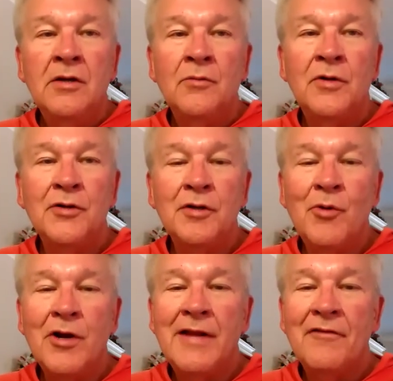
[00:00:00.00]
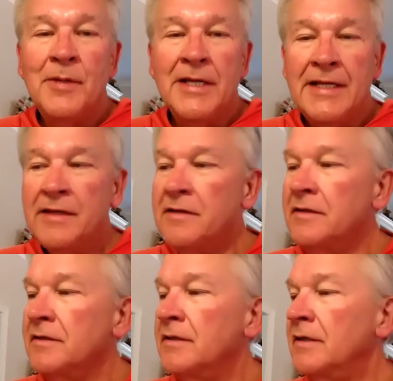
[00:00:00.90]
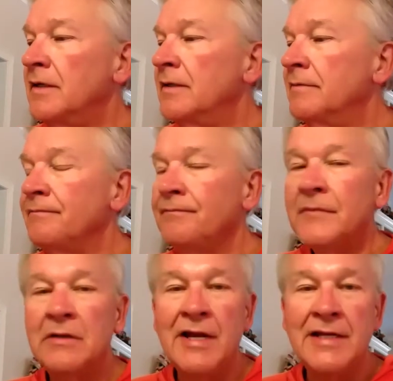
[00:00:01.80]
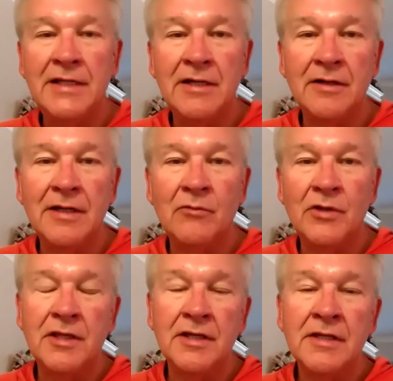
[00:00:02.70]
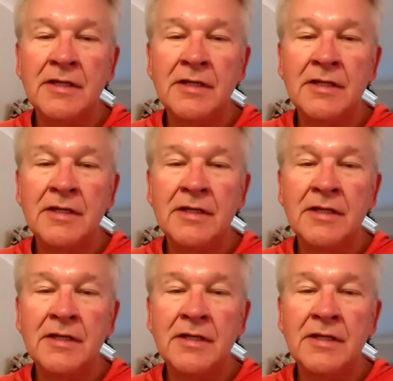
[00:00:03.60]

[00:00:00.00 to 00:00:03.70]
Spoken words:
Well, good morning, everybody. Randy here again with you.